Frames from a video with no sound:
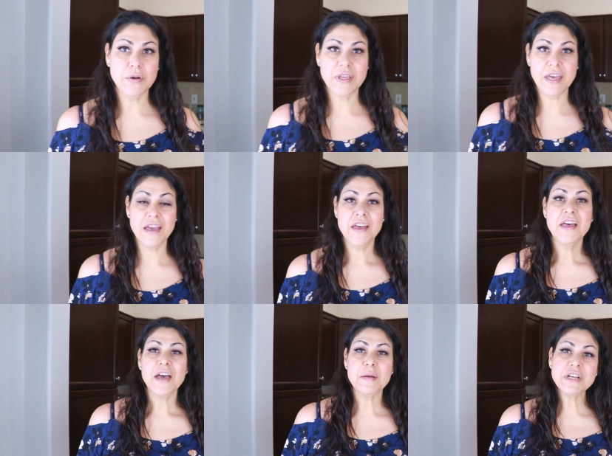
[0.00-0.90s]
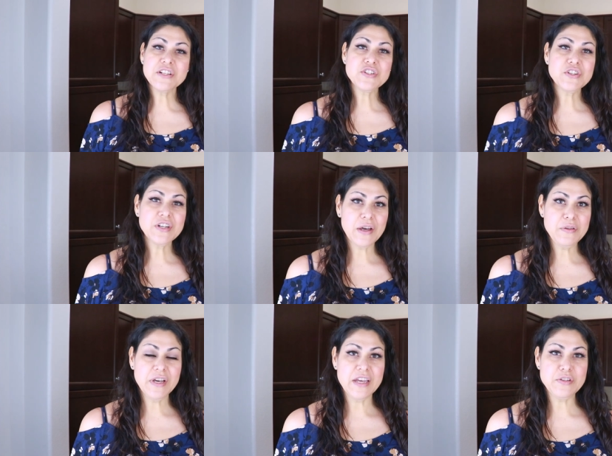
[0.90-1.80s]
okay, I'm not sure how
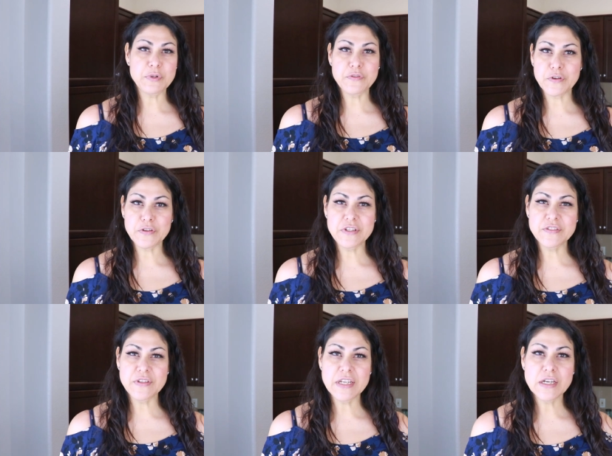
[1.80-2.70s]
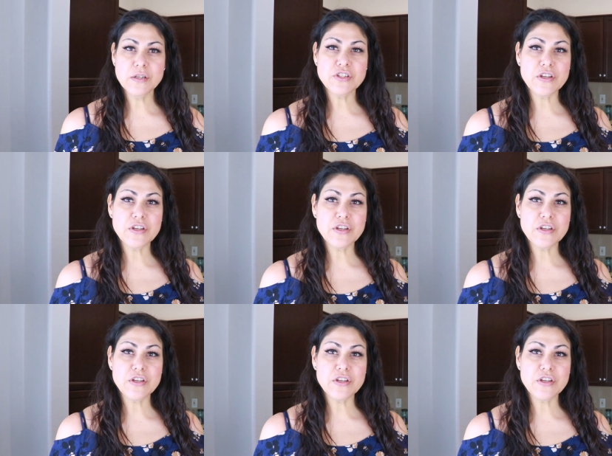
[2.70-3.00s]
you guys prefer these videos,